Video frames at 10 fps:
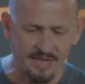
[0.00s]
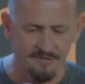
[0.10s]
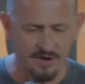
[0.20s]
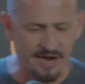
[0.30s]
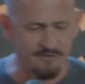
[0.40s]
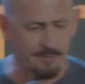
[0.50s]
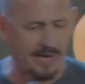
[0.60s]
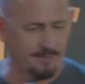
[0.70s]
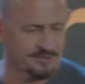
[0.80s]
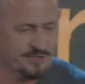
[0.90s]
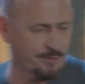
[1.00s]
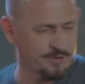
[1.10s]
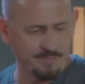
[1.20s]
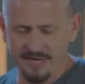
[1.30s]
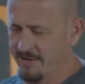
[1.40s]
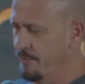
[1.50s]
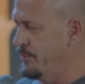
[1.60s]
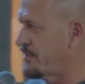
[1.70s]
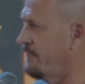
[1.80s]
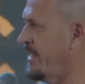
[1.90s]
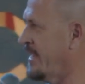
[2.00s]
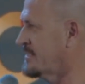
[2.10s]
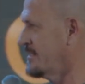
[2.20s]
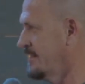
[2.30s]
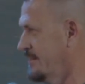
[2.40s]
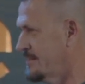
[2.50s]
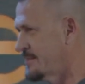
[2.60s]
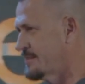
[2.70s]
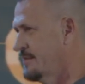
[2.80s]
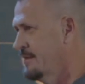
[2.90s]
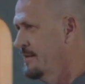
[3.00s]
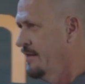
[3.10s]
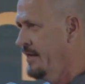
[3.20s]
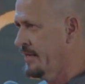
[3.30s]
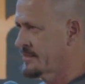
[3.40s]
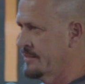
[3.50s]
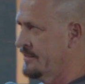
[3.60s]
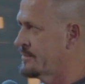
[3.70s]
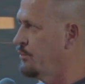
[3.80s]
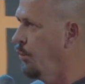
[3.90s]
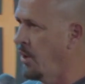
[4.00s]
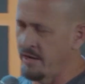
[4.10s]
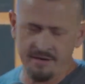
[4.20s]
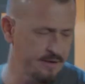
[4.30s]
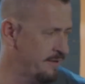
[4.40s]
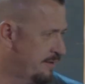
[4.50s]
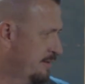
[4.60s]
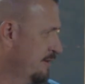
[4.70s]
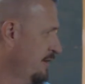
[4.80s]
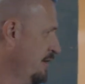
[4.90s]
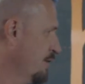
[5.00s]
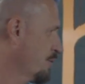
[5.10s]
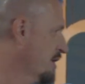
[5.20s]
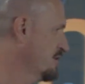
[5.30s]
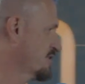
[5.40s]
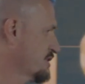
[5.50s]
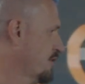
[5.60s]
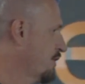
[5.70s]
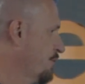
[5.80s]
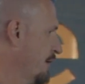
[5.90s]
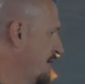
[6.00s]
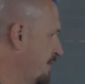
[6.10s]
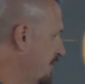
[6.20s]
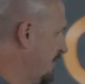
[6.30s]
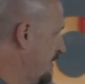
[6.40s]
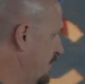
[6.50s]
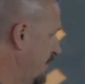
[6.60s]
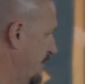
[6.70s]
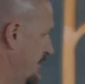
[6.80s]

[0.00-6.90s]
If you have your Bibles, turn with me to the book of Exodus. Exodus 1 and we're going to start right there.